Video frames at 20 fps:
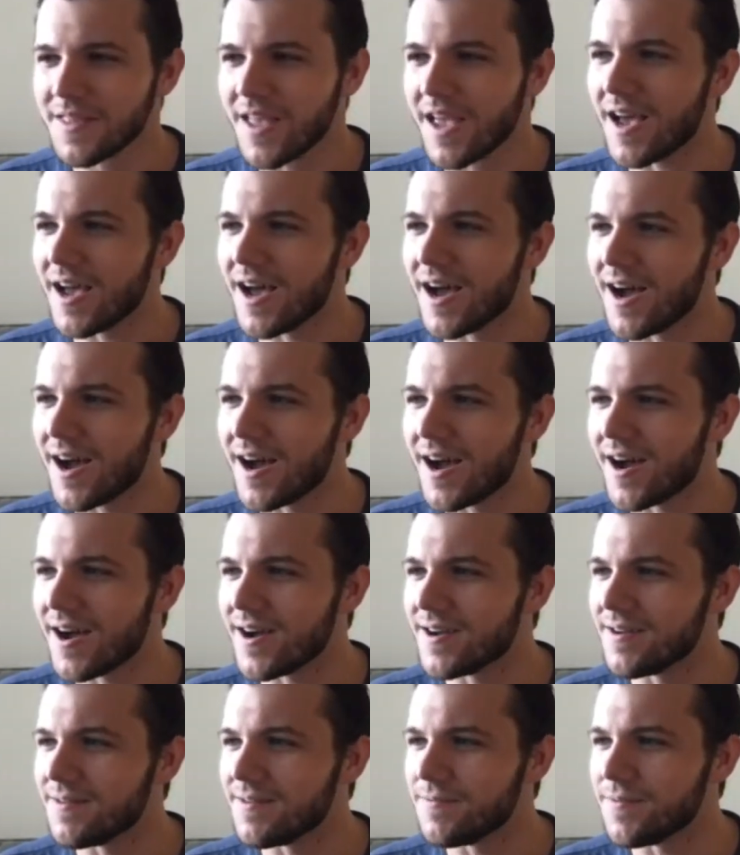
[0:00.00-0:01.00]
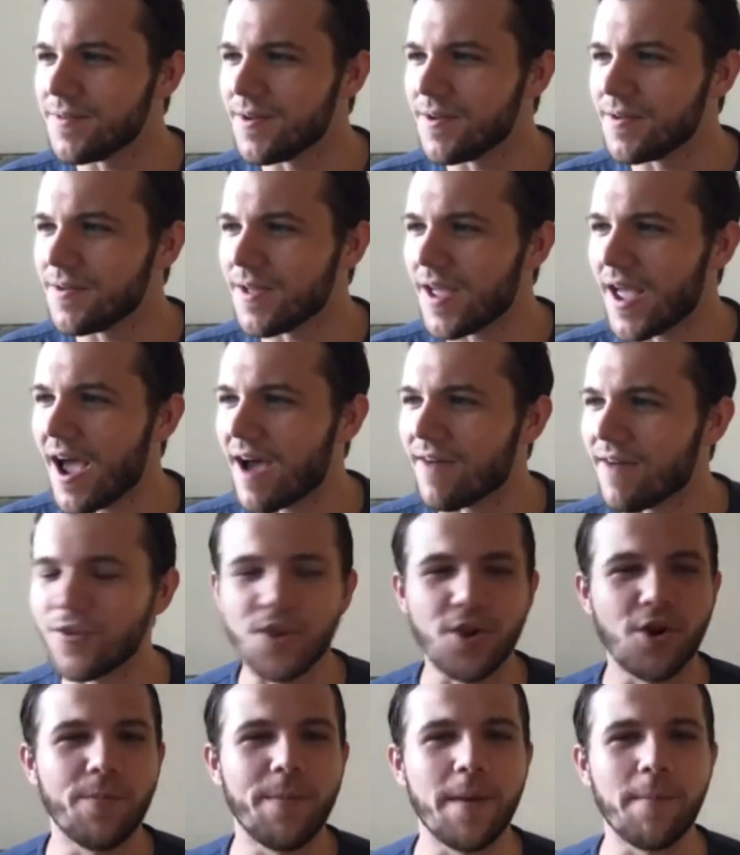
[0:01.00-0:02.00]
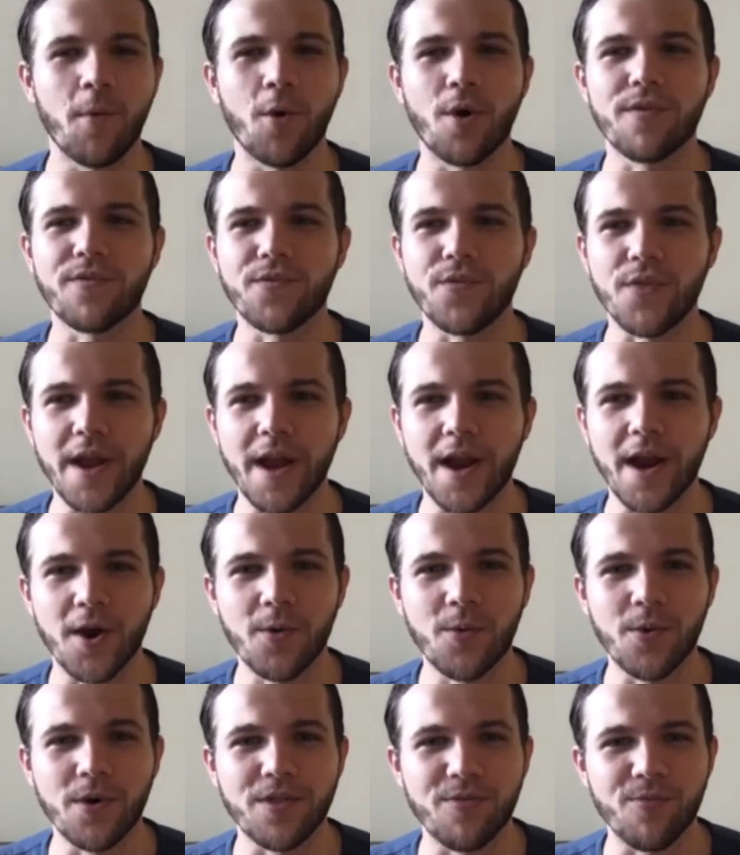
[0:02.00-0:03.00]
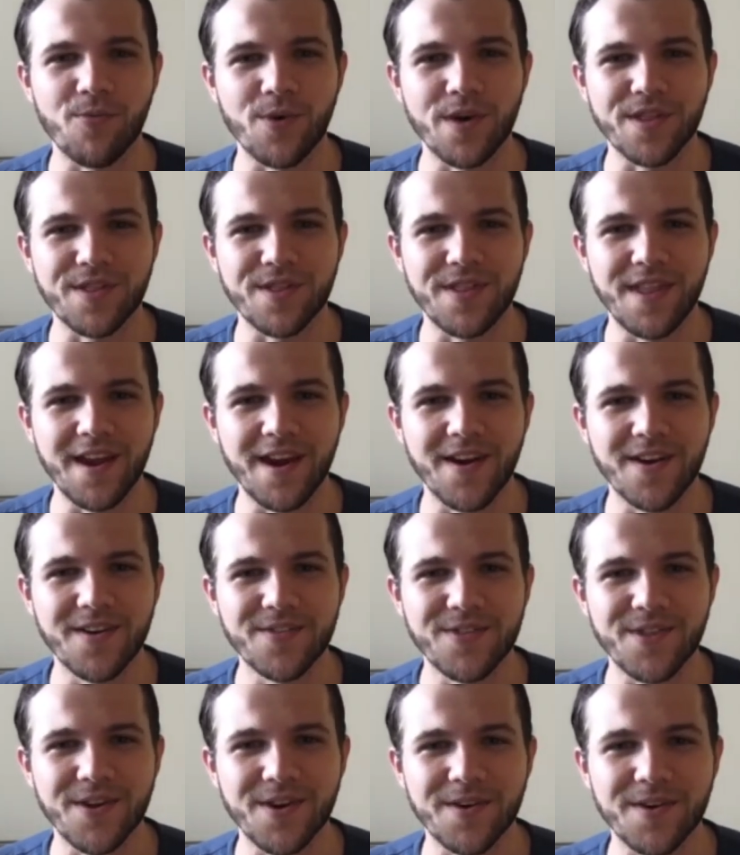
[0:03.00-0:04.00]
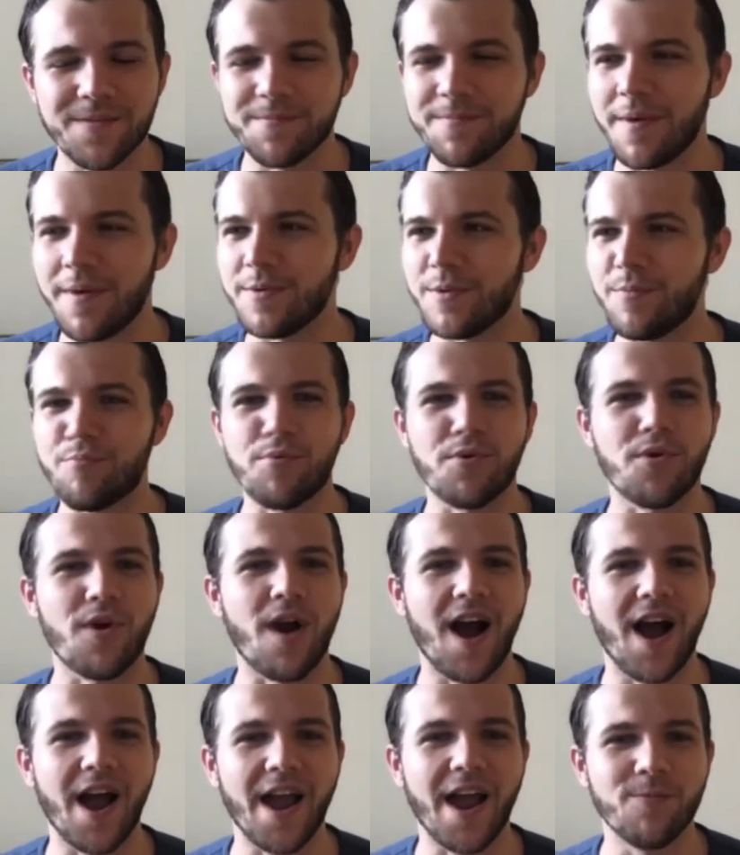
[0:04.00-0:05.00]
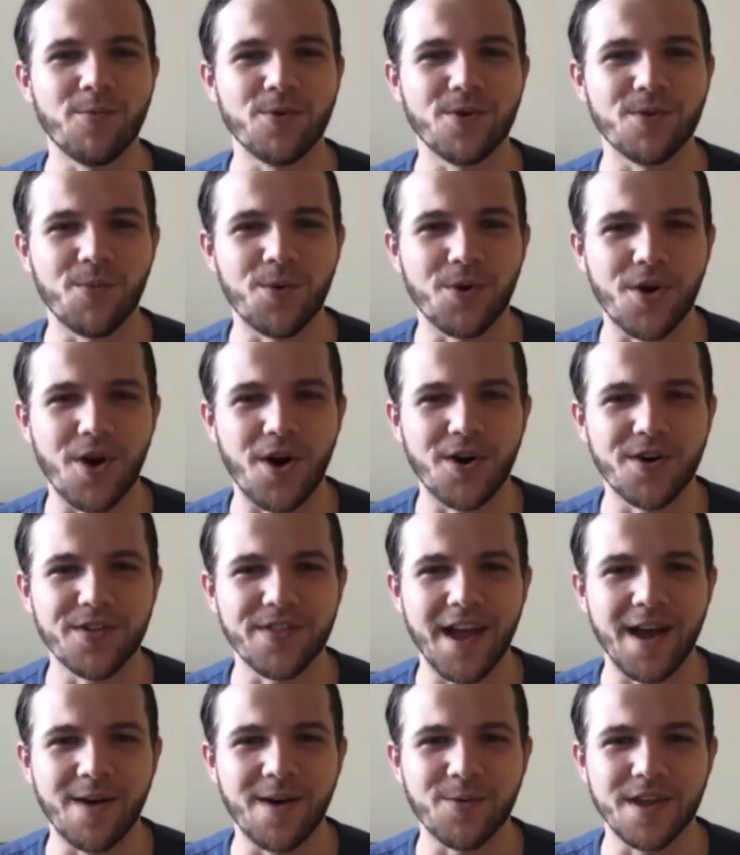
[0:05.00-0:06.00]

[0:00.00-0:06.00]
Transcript: uh have a little bit more flair with with their their maybe pride, we'll we'll call it that.